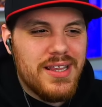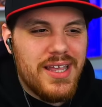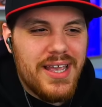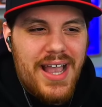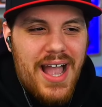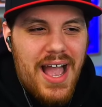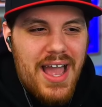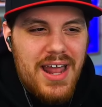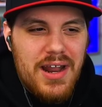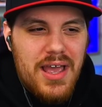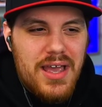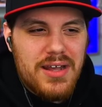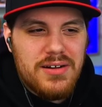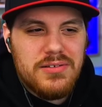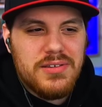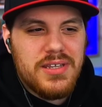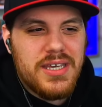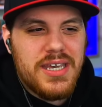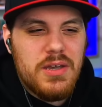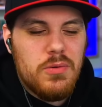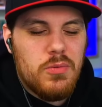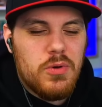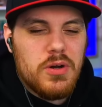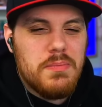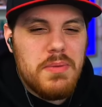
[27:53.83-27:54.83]
Like, I don't
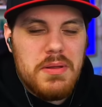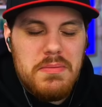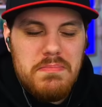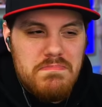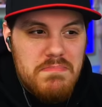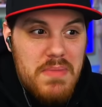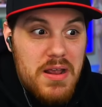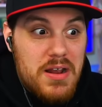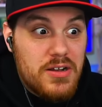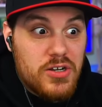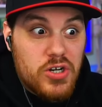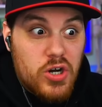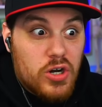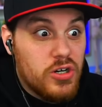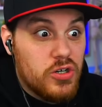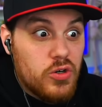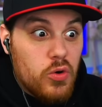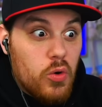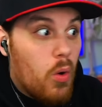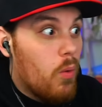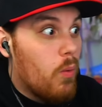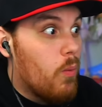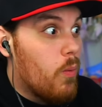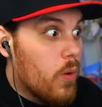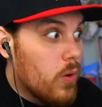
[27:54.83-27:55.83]
think he would have been turned into
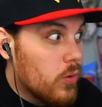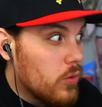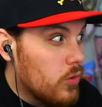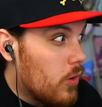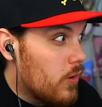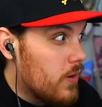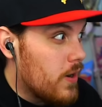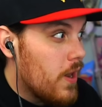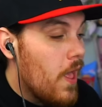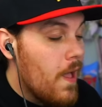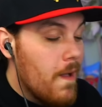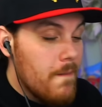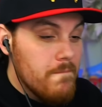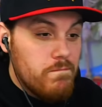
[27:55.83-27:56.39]
a warlord